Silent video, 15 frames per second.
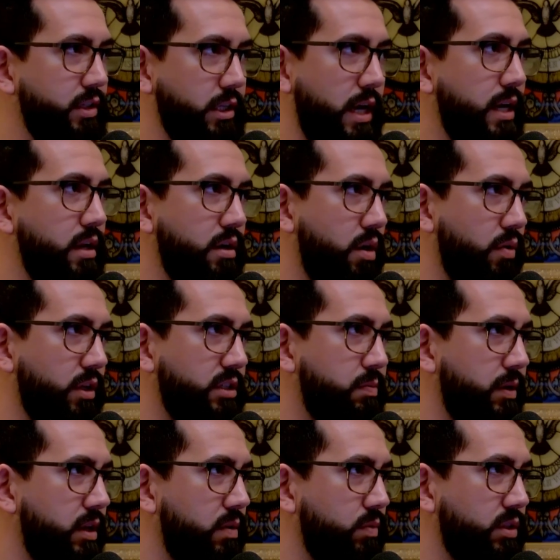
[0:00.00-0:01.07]
I didn't know this,
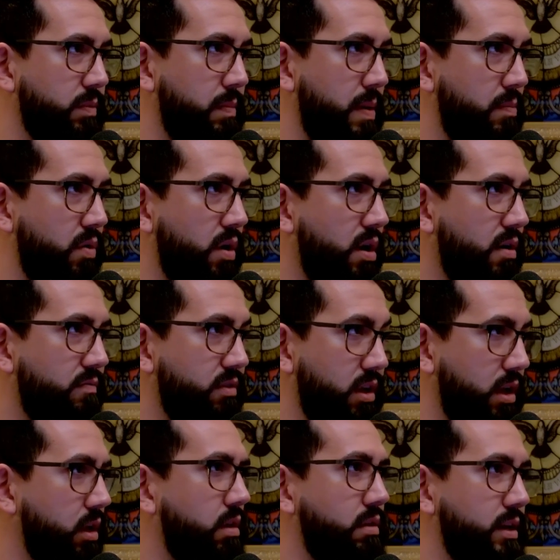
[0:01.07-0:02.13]
but he was a member of the
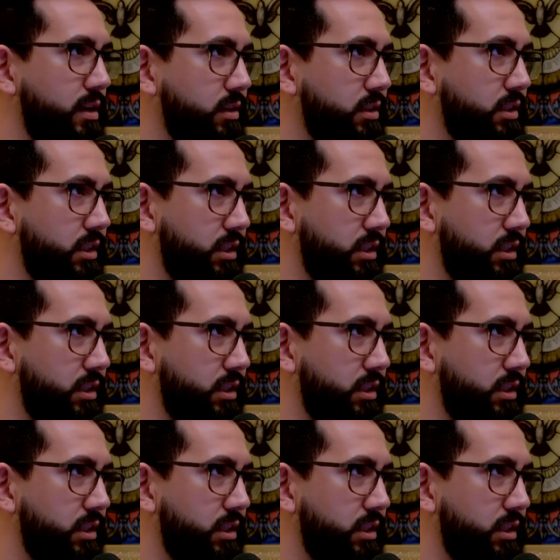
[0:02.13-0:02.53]
Inklings.